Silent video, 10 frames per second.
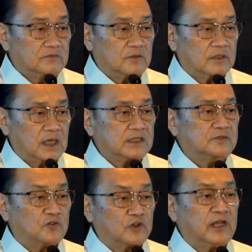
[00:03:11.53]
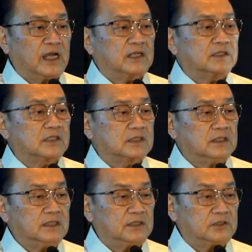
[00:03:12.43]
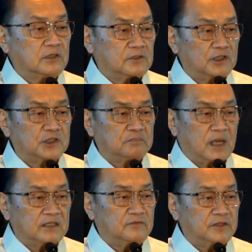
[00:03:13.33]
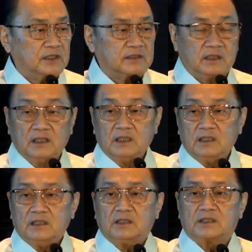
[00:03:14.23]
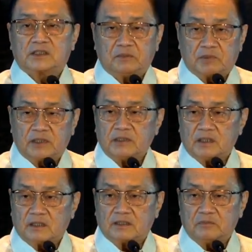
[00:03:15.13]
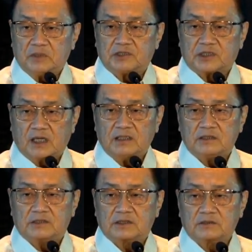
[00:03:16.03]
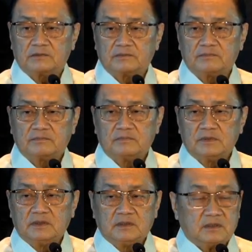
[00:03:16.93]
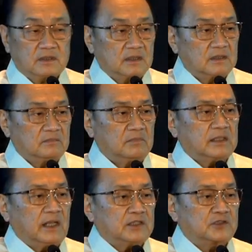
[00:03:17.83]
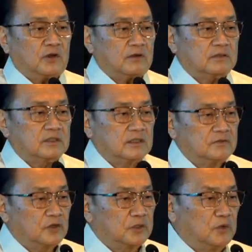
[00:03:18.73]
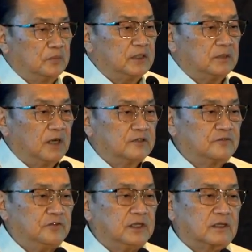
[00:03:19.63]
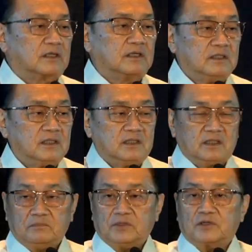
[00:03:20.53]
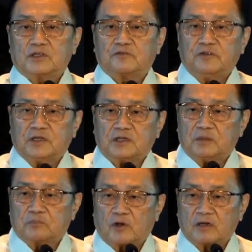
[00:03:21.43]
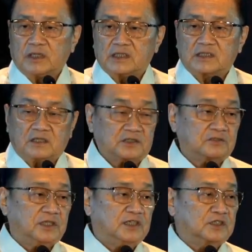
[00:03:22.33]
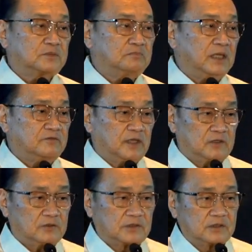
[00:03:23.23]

us frontliners in the technology battlefield, it is simply another big challenge. But let's talk for a moment about fear, because fear and progress are strange bedfellows.